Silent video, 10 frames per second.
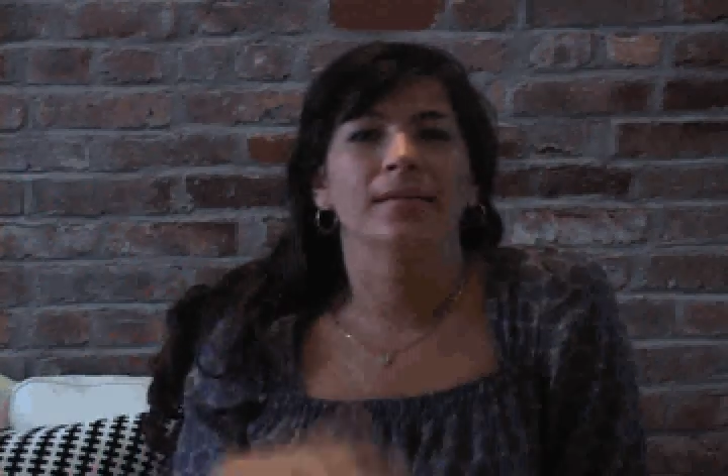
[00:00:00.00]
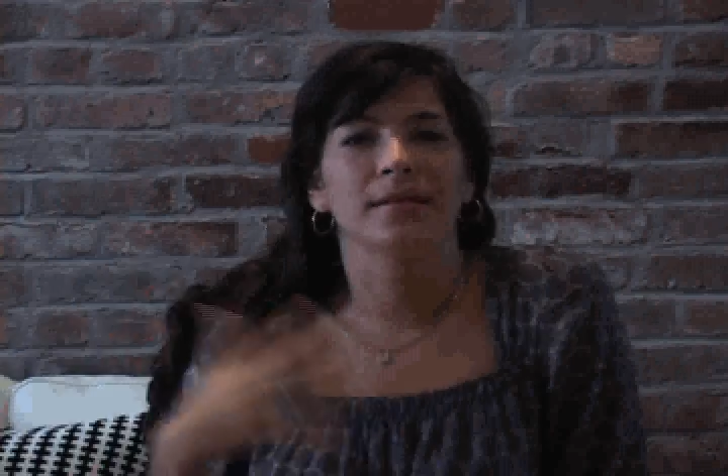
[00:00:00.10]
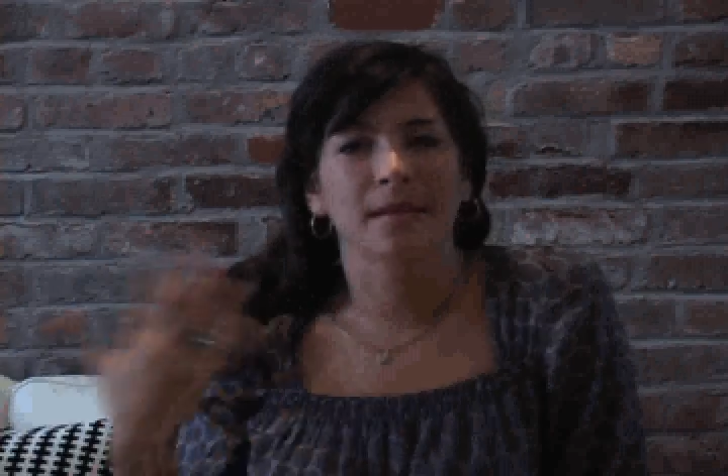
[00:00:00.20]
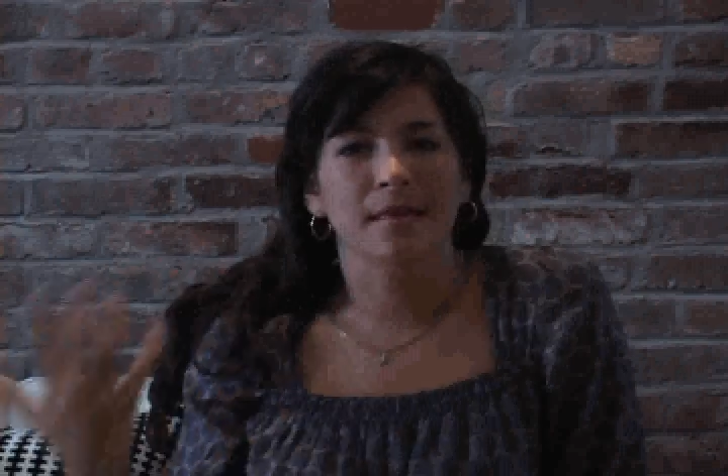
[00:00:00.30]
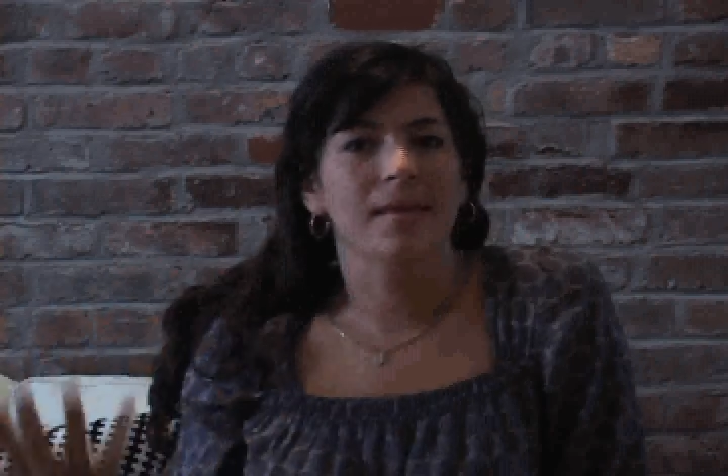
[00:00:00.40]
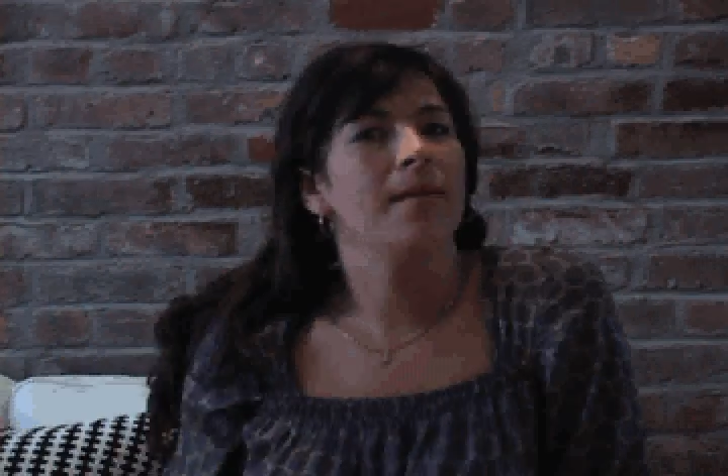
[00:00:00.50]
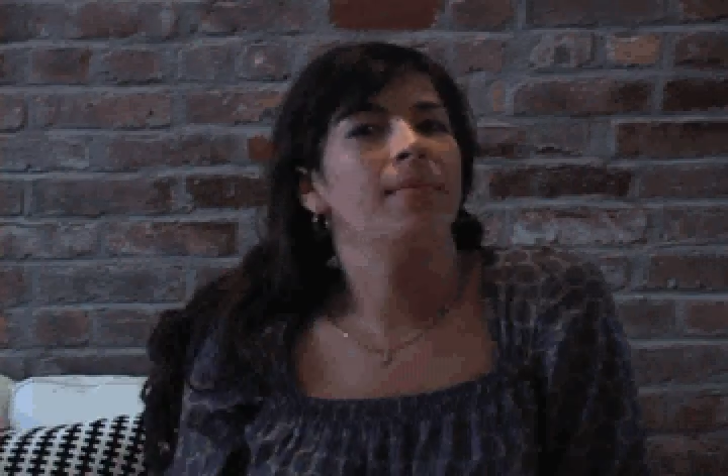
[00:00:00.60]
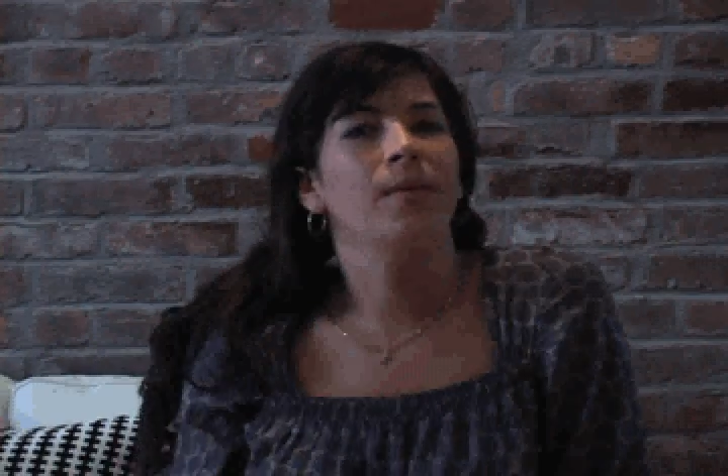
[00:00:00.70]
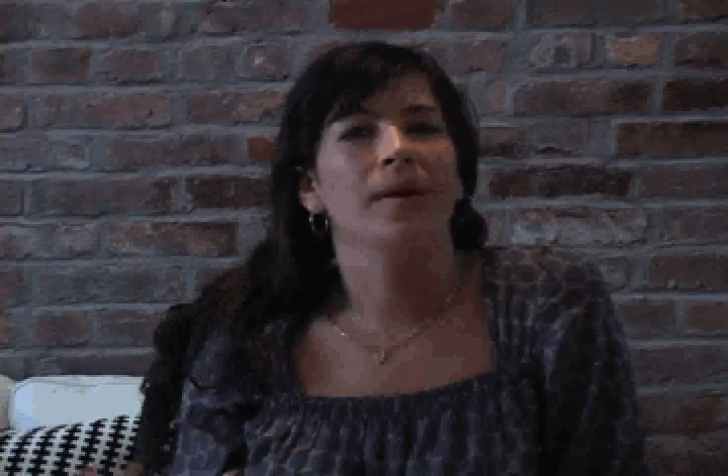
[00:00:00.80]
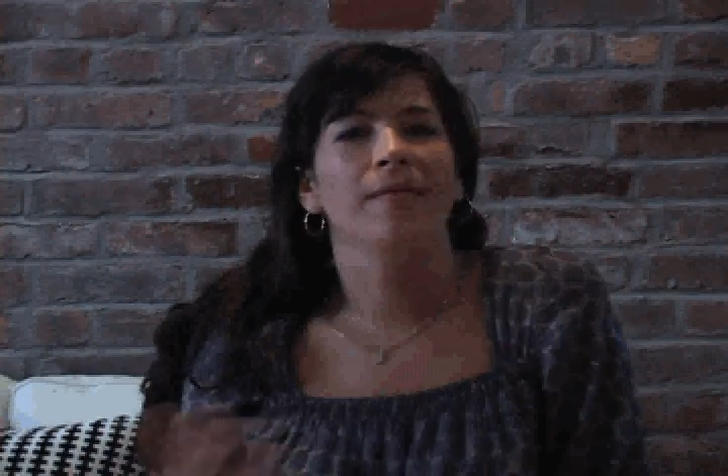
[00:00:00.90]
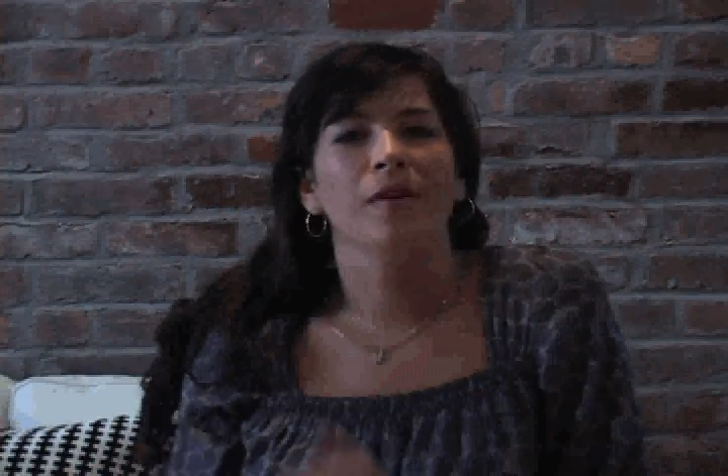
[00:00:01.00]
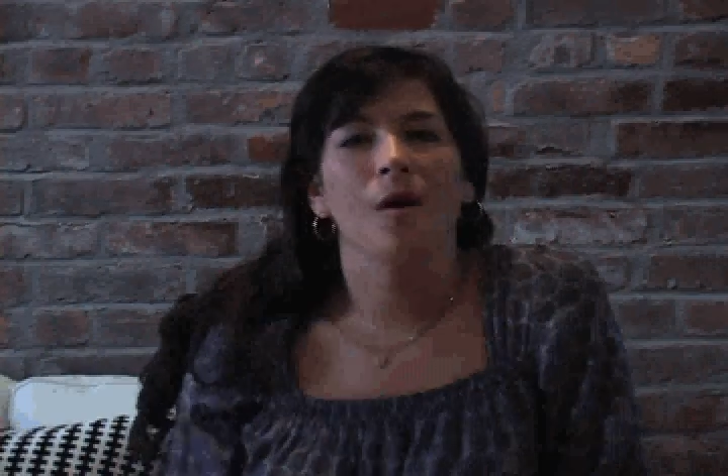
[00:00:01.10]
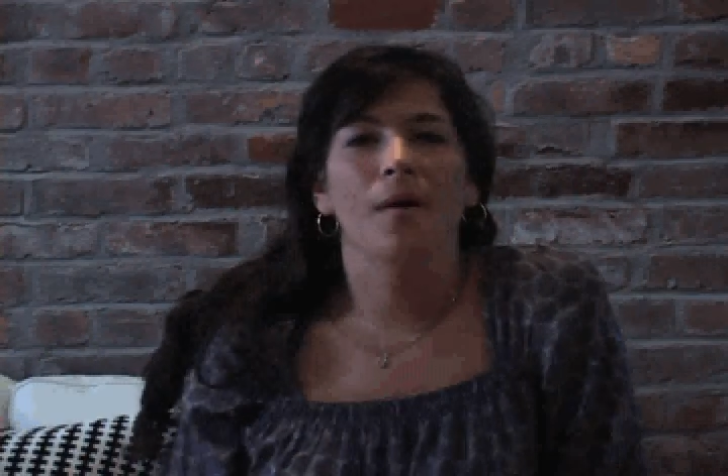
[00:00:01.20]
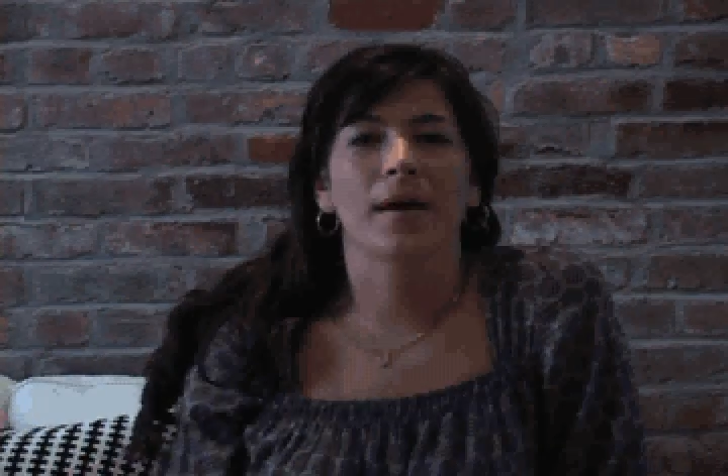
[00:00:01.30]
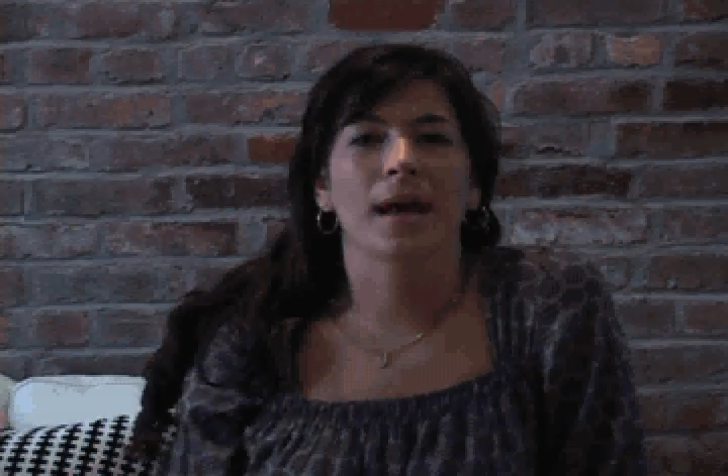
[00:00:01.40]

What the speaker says: into the theme that we have going,